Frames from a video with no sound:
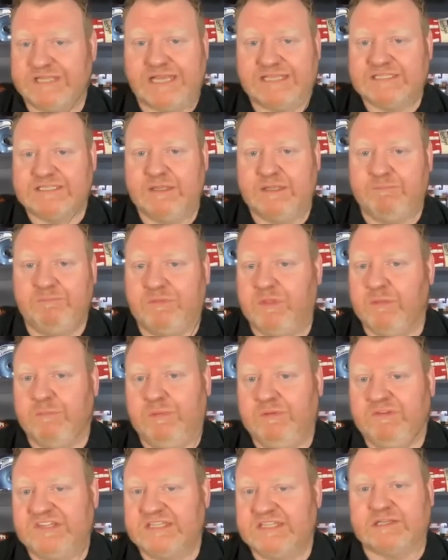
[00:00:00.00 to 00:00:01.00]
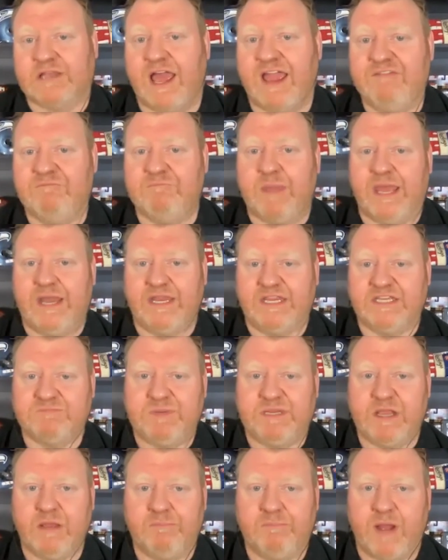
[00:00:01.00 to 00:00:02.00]
That's the since live betting has
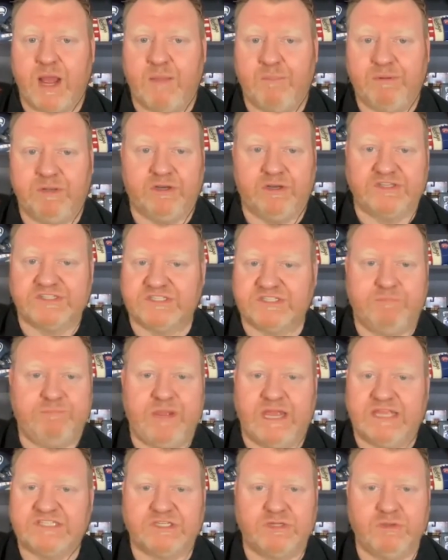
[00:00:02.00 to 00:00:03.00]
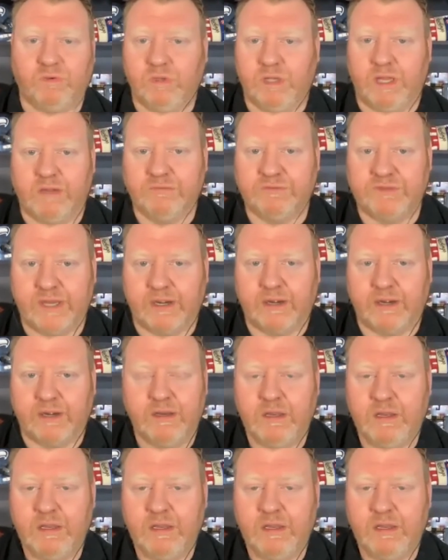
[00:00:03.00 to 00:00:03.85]
become popular, it's the best tool out there.